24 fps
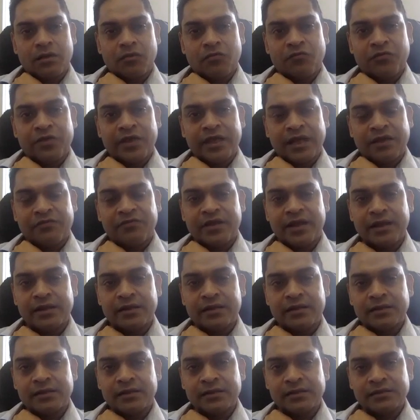we have hit
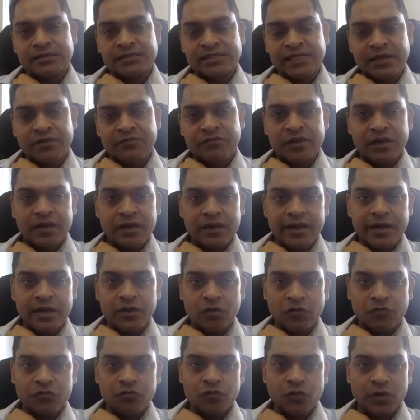a GMV run rate
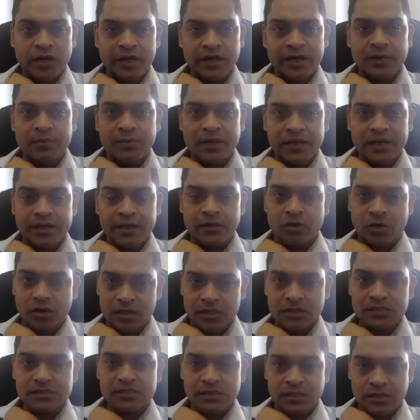of $200 million
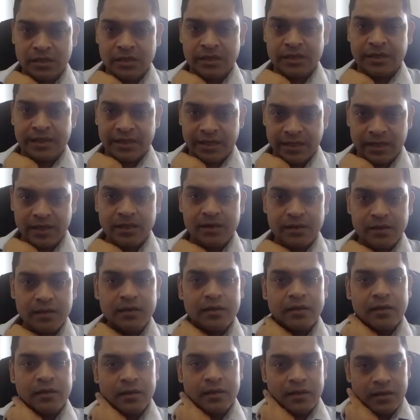ARR
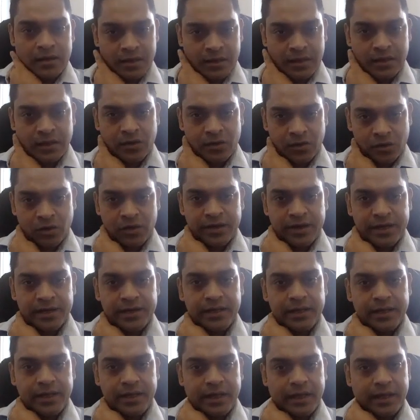
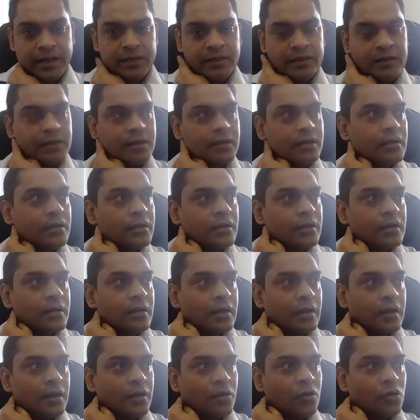already, and
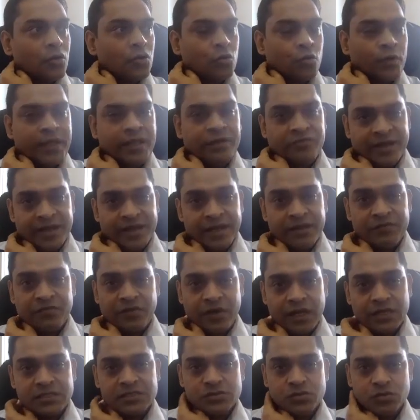growing very
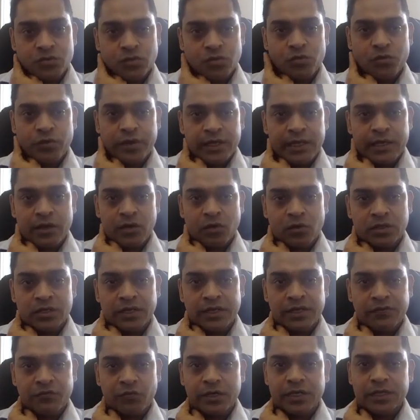fast. So growing around
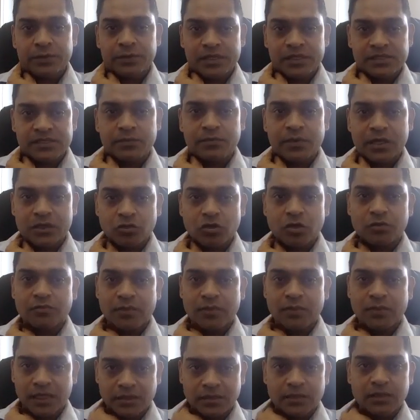30-40% month on month.